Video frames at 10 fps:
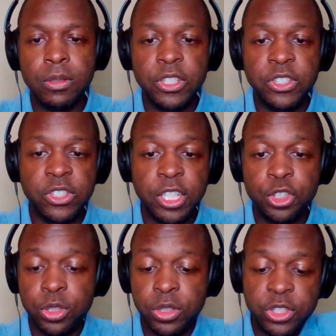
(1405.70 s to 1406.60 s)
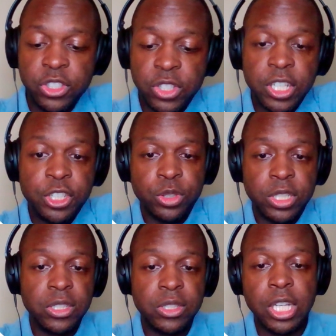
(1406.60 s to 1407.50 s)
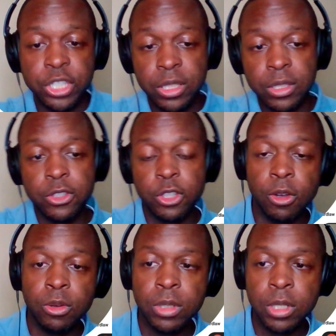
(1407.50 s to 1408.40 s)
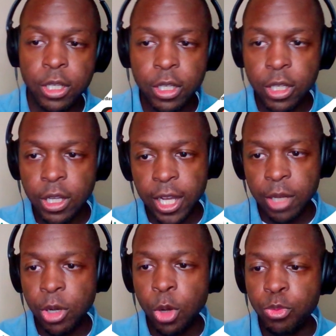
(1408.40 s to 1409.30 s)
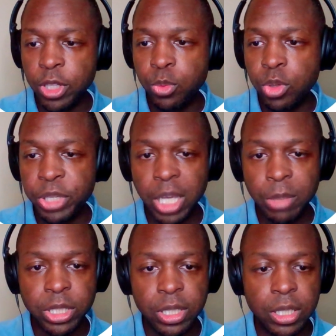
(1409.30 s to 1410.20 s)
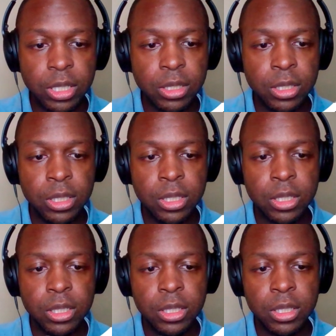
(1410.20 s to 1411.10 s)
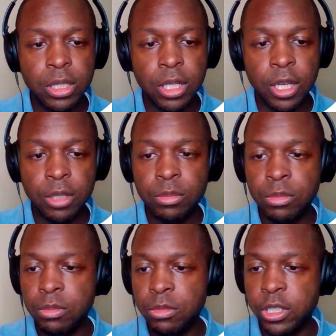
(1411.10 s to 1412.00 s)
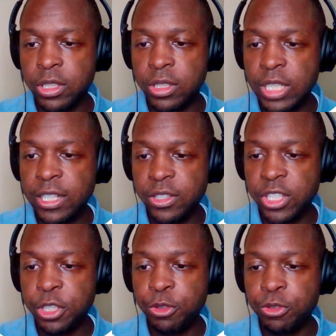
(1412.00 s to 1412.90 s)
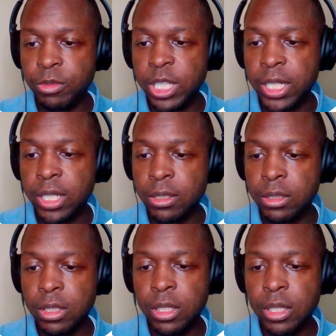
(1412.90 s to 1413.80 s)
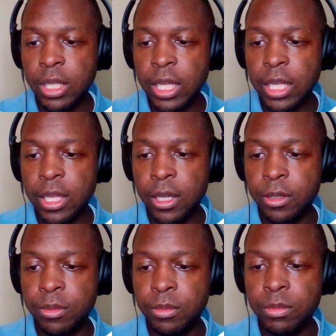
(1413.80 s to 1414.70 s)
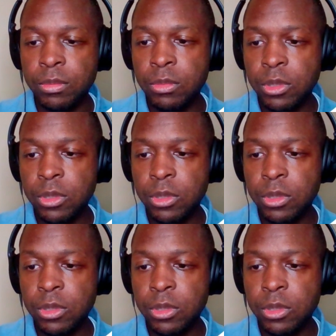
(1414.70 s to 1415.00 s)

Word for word: this is an inter- this is an interesting discussion. So um, hopefully we'll be able to um, con- kind of continue from there. Um,